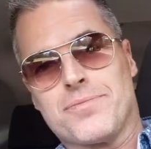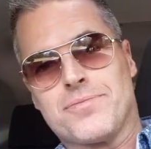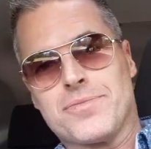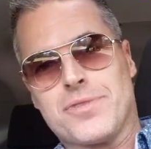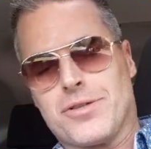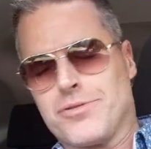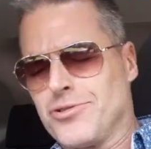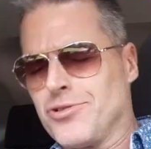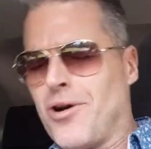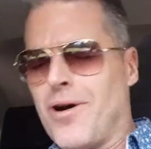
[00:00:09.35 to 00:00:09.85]

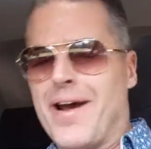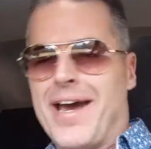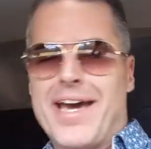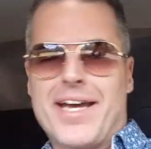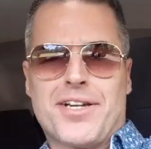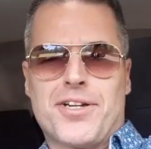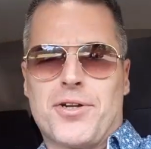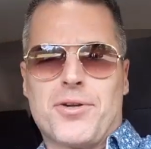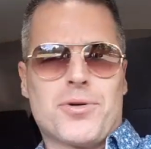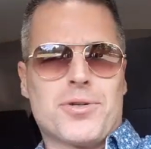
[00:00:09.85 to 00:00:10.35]
So sorry I
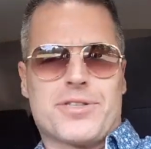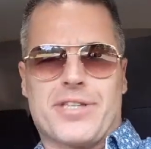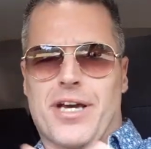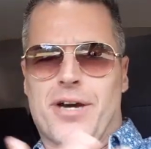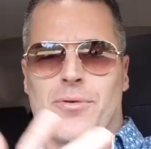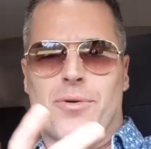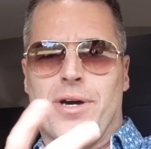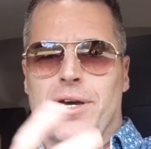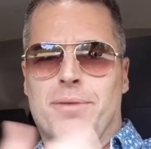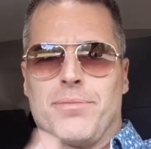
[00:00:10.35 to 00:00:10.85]
had to do it
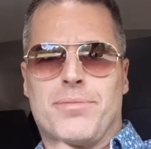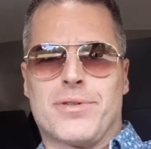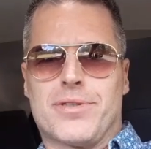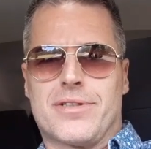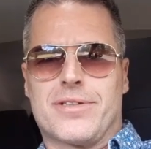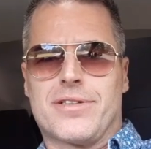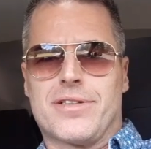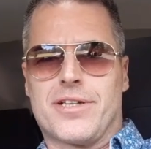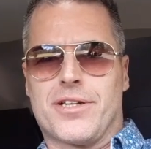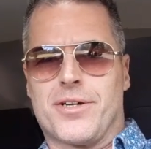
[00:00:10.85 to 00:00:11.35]
that way, but
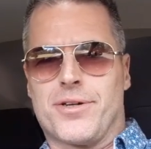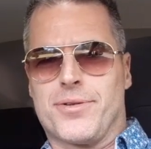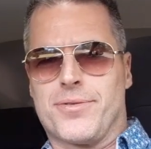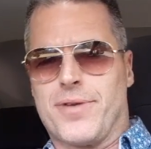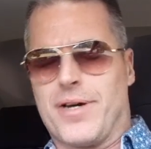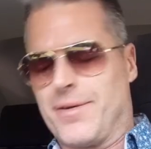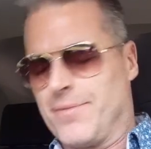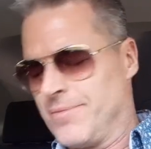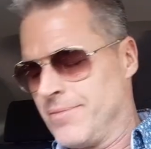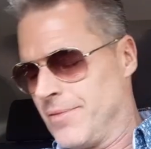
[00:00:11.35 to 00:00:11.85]
you know,
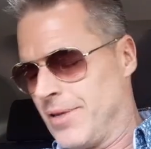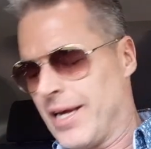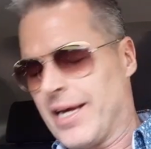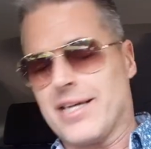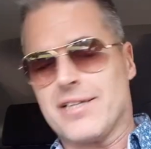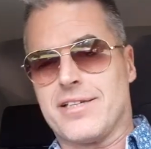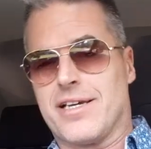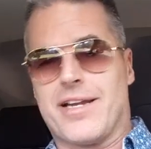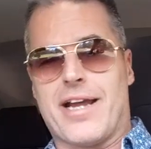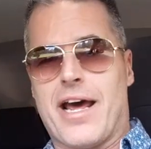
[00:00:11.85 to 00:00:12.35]
I'm, like I
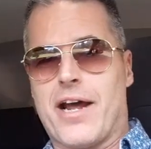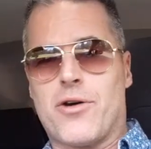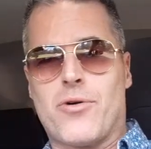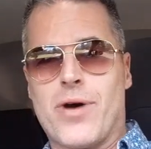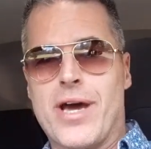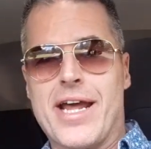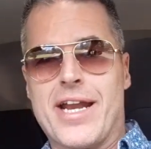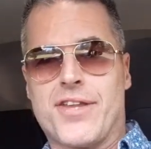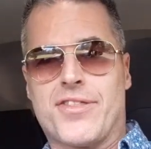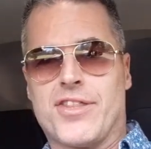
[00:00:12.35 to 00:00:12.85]
said, I
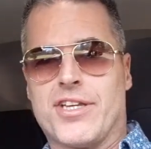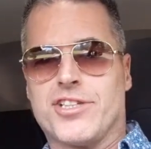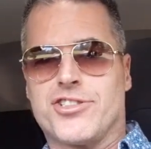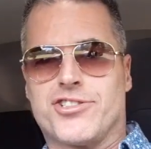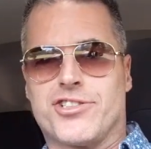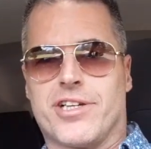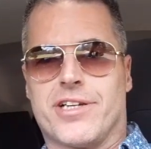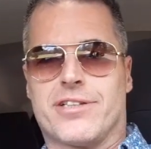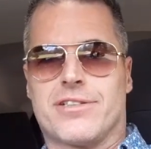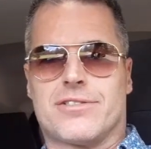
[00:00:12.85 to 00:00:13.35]
don't edit this
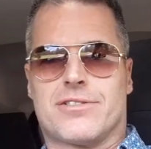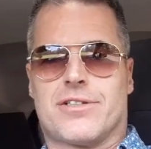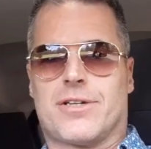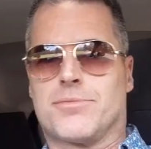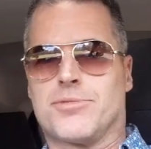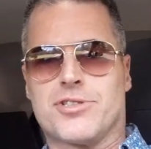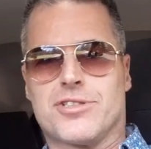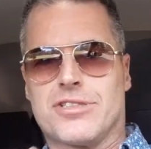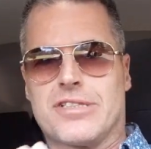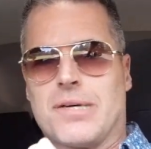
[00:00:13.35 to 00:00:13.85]
shit. I'm
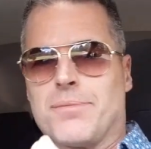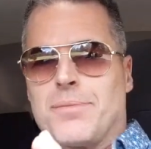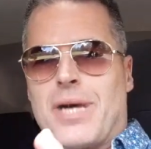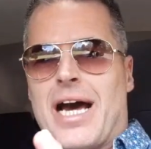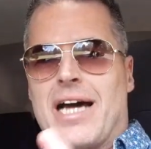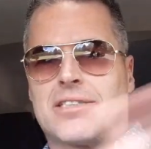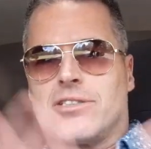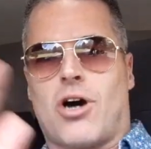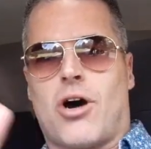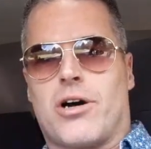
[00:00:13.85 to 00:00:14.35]
just some
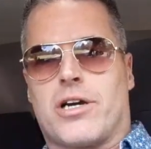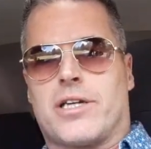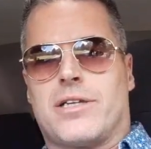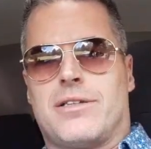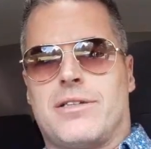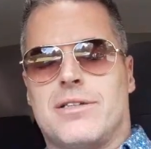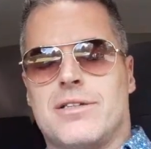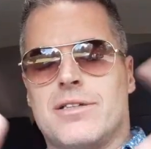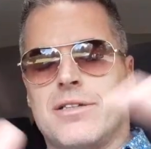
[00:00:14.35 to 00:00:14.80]
guy talking.